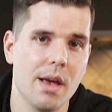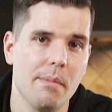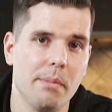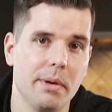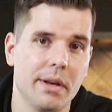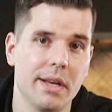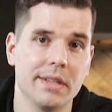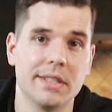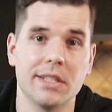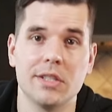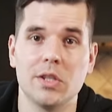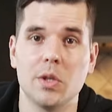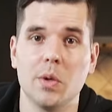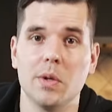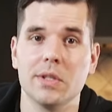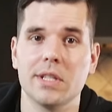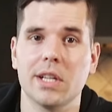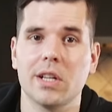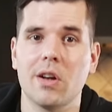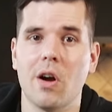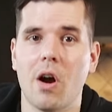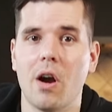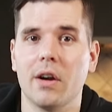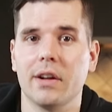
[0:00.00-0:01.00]
because as soon as
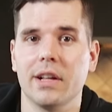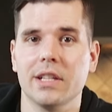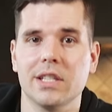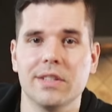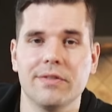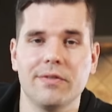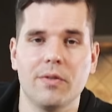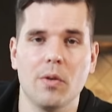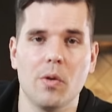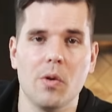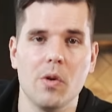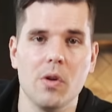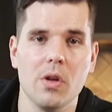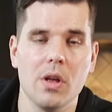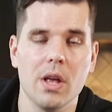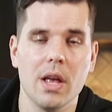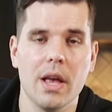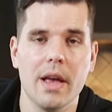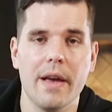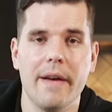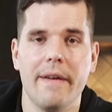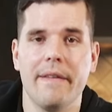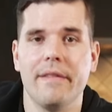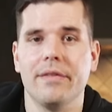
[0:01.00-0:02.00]
the card gets full,
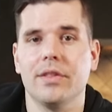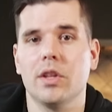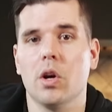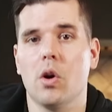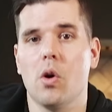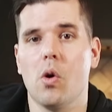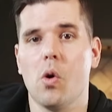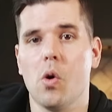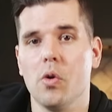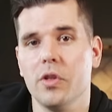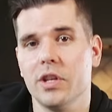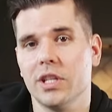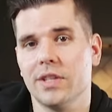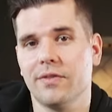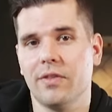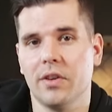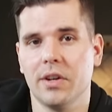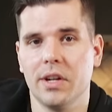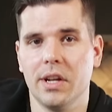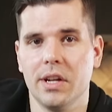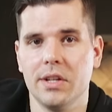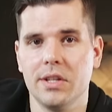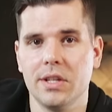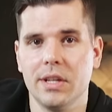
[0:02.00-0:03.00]
the oldest
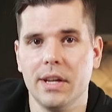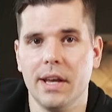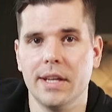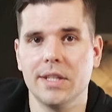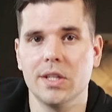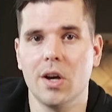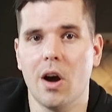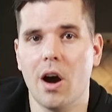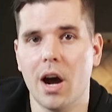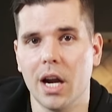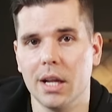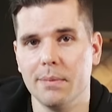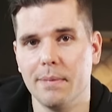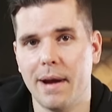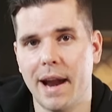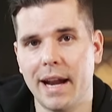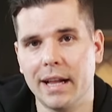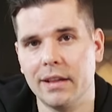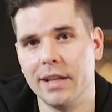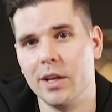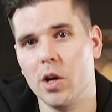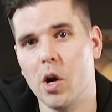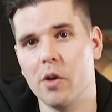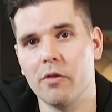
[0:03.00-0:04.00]
footage is
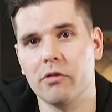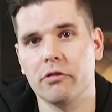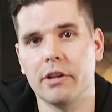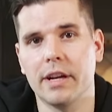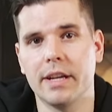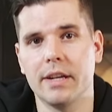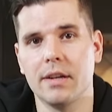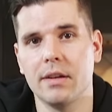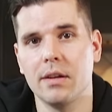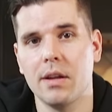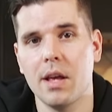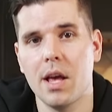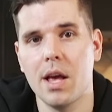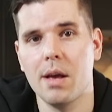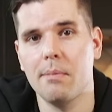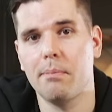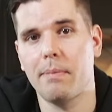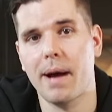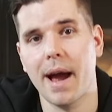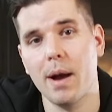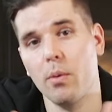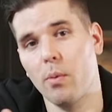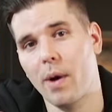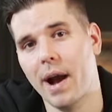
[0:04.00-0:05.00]
automatically overwritten
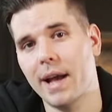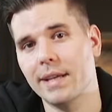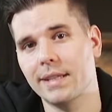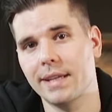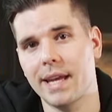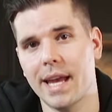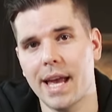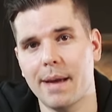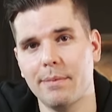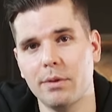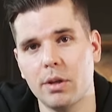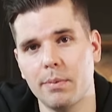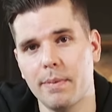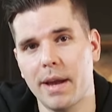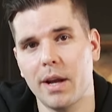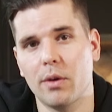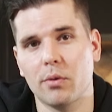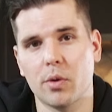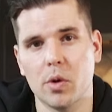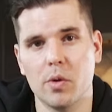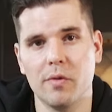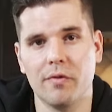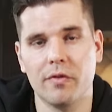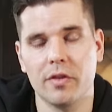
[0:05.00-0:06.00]
by Wyze Cam to
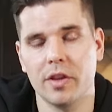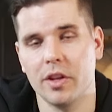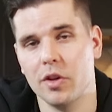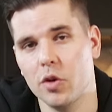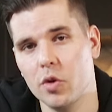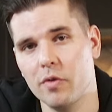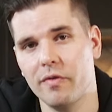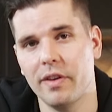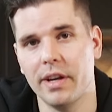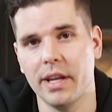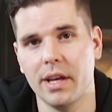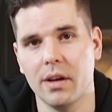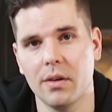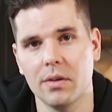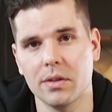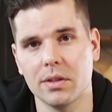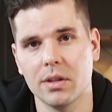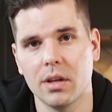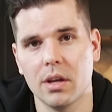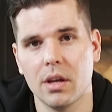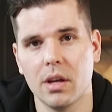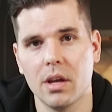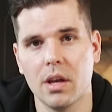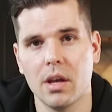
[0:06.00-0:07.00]
make room for the new
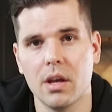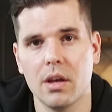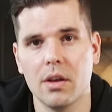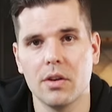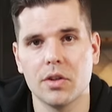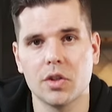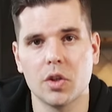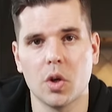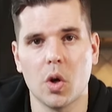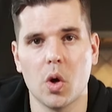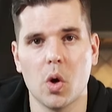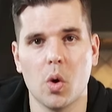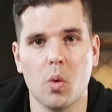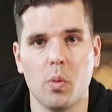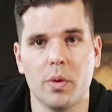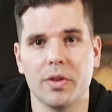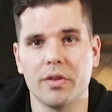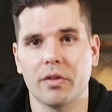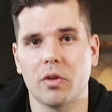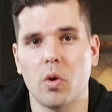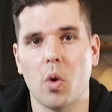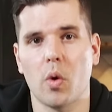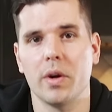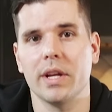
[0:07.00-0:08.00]
videos. So with
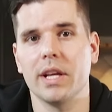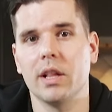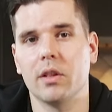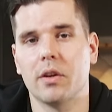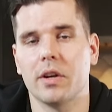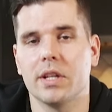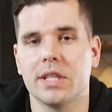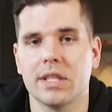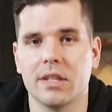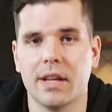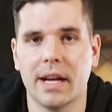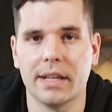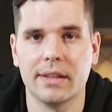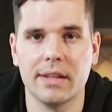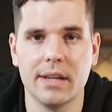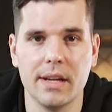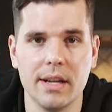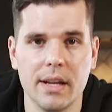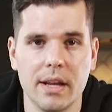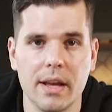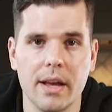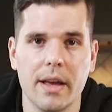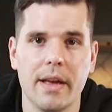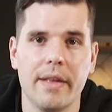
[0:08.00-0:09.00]
Recording Alerts
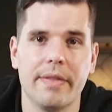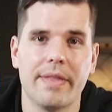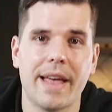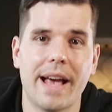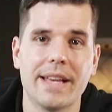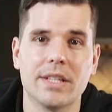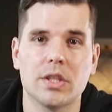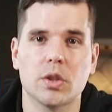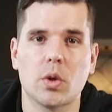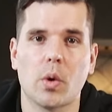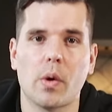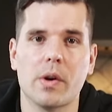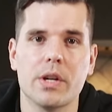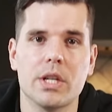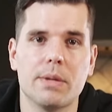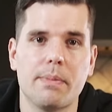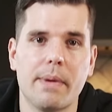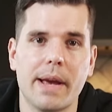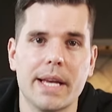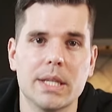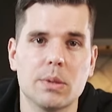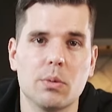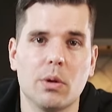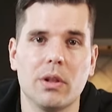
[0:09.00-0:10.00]
selected, that storage
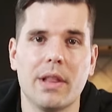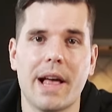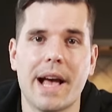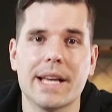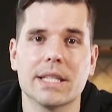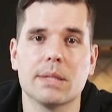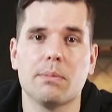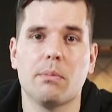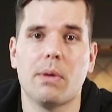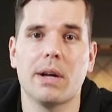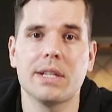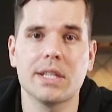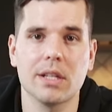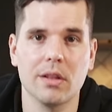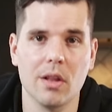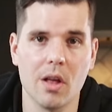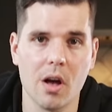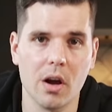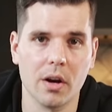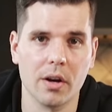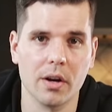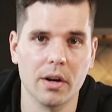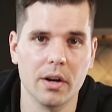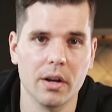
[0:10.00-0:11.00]
space will last much
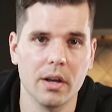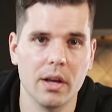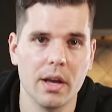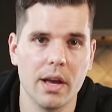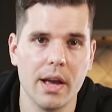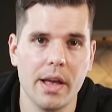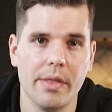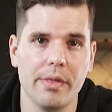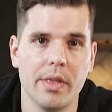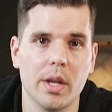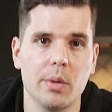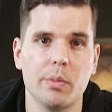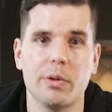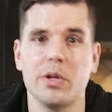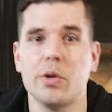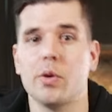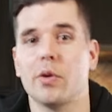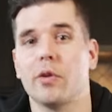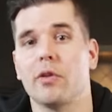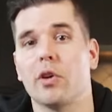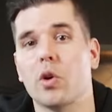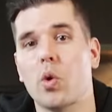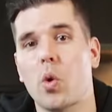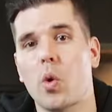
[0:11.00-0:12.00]
longer than when
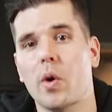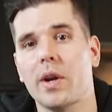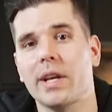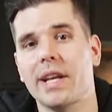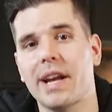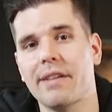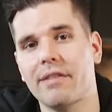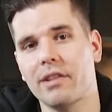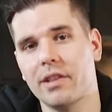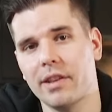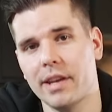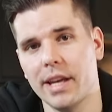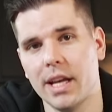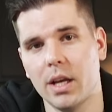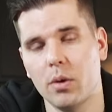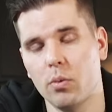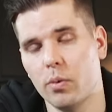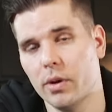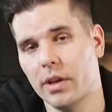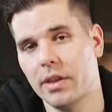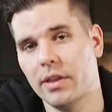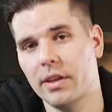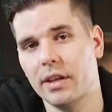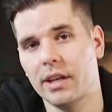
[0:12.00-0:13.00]
you're recording everything
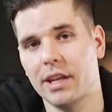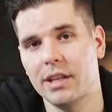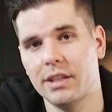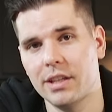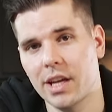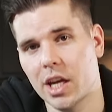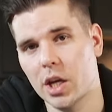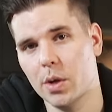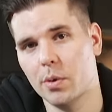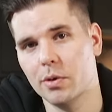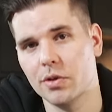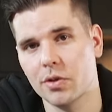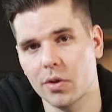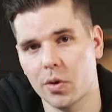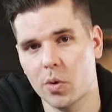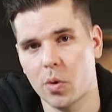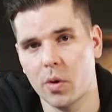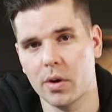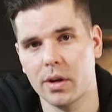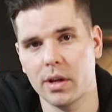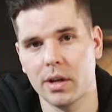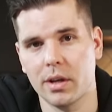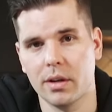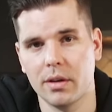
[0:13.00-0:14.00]
with continuous
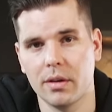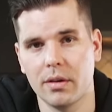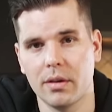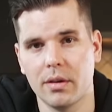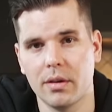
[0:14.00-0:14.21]
recording.